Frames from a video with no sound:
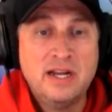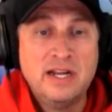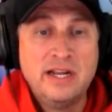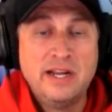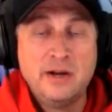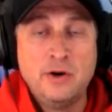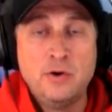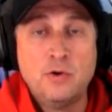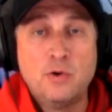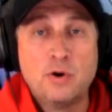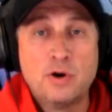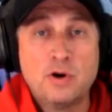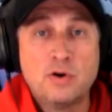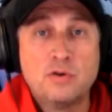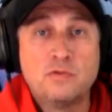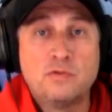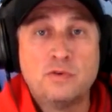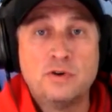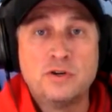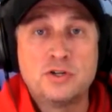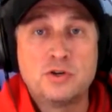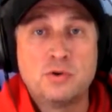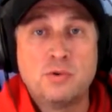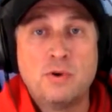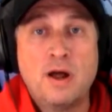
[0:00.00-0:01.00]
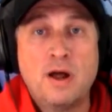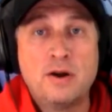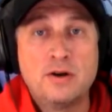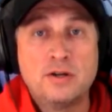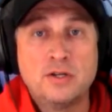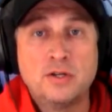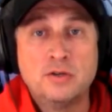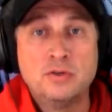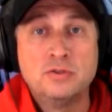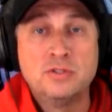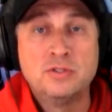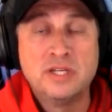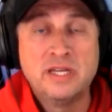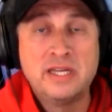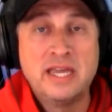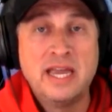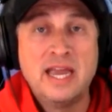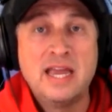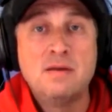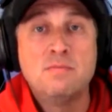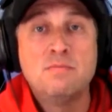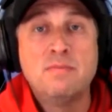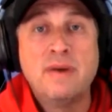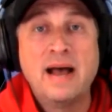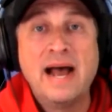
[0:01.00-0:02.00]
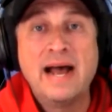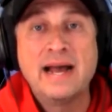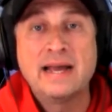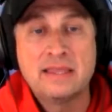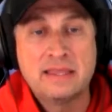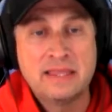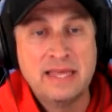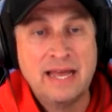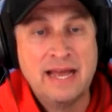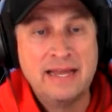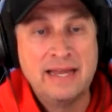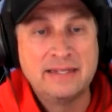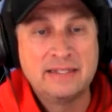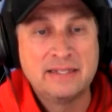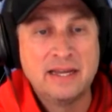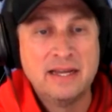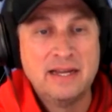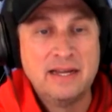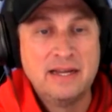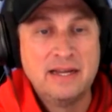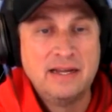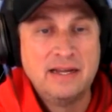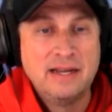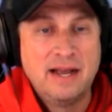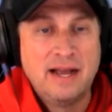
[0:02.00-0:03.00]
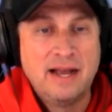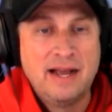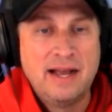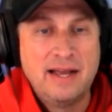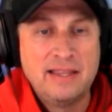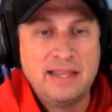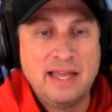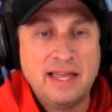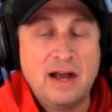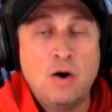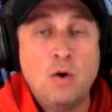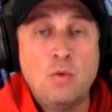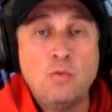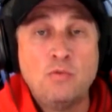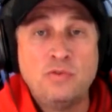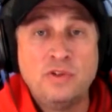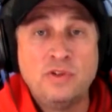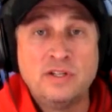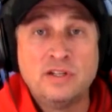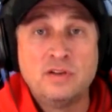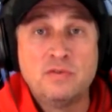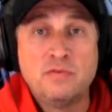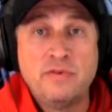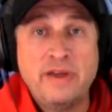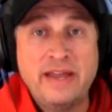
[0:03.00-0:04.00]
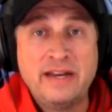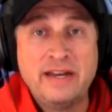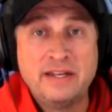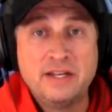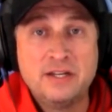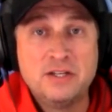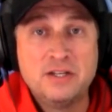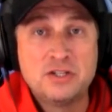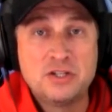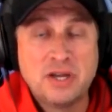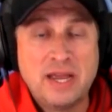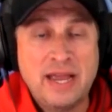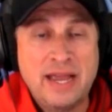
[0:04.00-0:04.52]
in order for Toronto to gain back that home field advantage.